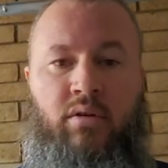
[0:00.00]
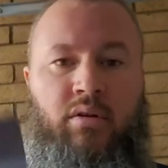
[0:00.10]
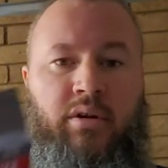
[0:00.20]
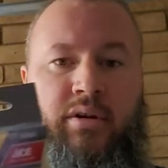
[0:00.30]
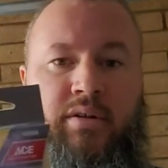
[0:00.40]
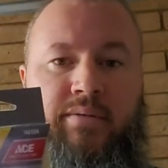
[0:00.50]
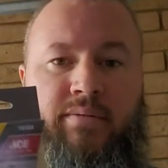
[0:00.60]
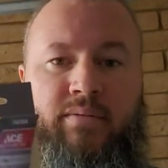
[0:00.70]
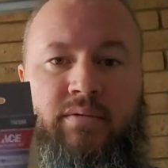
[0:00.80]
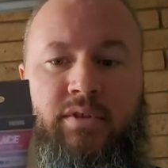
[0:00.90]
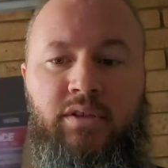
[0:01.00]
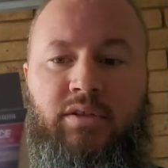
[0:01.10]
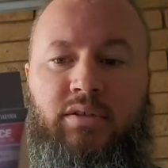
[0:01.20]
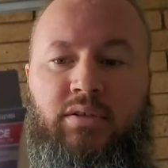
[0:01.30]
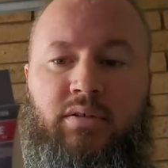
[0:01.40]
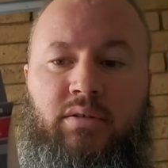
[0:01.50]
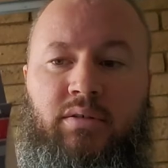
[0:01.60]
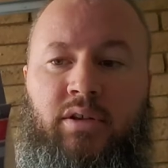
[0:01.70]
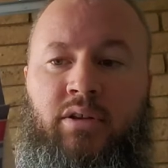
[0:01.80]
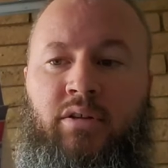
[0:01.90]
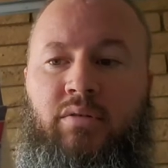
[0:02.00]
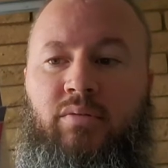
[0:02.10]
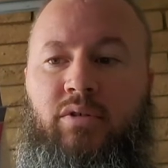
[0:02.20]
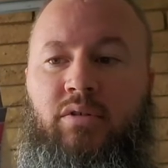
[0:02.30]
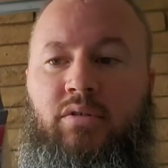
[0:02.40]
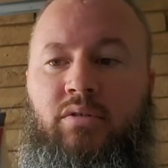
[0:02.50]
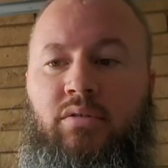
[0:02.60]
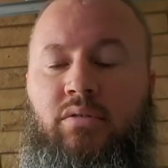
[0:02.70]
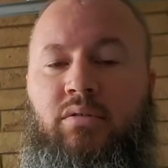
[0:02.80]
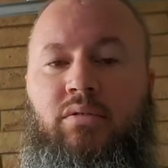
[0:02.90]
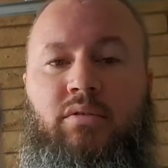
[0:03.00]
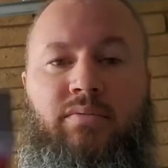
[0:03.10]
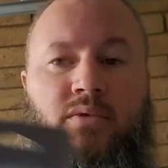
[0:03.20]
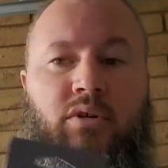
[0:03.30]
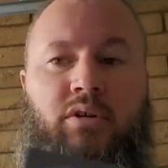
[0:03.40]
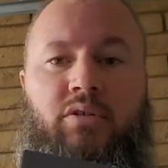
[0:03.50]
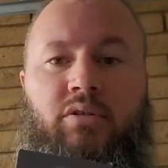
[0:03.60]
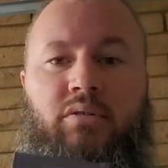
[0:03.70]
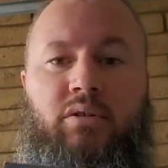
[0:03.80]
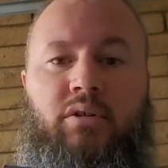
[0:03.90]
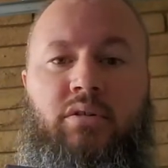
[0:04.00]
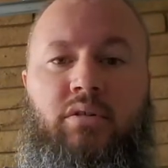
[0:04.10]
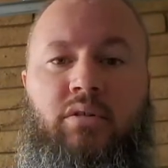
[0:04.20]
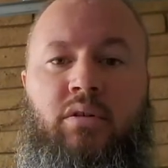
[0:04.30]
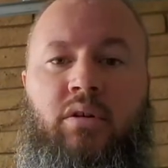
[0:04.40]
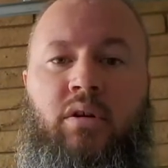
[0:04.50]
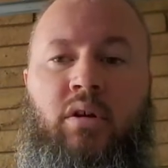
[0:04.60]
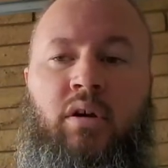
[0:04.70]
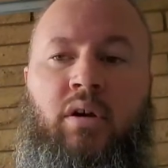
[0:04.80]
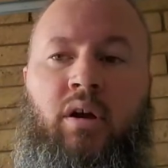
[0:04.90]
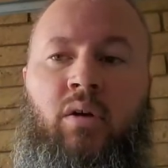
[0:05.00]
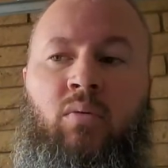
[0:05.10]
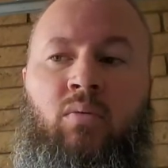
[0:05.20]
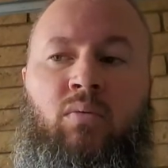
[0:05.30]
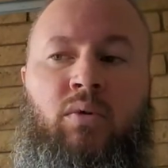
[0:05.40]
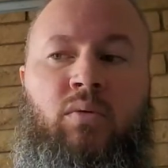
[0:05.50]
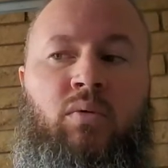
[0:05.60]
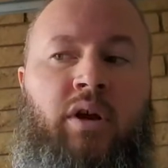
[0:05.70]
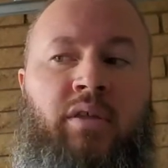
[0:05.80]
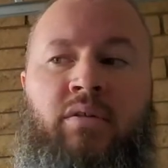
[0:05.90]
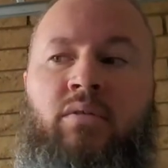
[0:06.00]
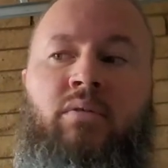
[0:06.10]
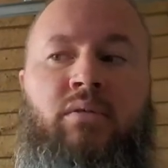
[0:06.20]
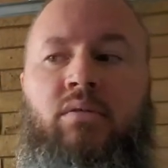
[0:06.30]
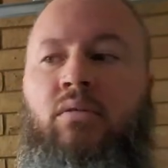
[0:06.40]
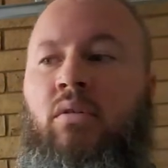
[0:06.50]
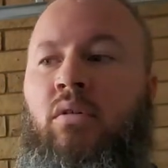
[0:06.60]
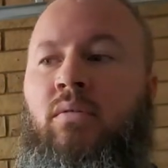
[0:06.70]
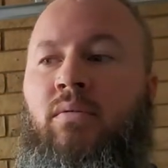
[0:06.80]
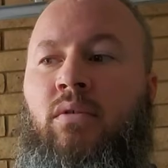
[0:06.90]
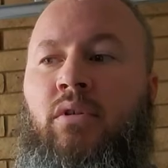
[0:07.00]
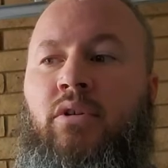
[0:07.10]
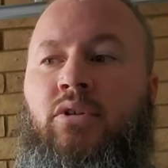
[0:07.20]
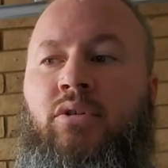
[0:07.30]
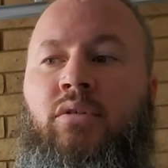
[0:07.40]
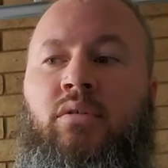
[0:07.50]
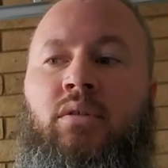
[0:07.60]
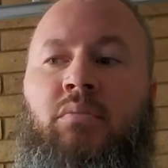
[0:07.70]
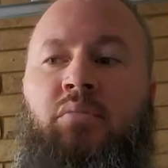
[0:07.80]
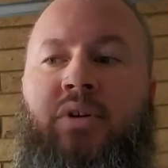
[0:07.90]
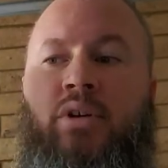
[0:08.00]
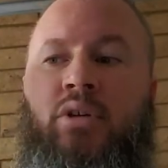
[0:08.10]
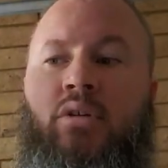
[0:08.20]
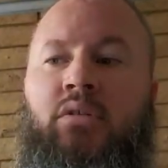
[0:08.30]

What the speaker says: I have this sanding sponge. It's 400 grit. I would rather do the whole car 400, but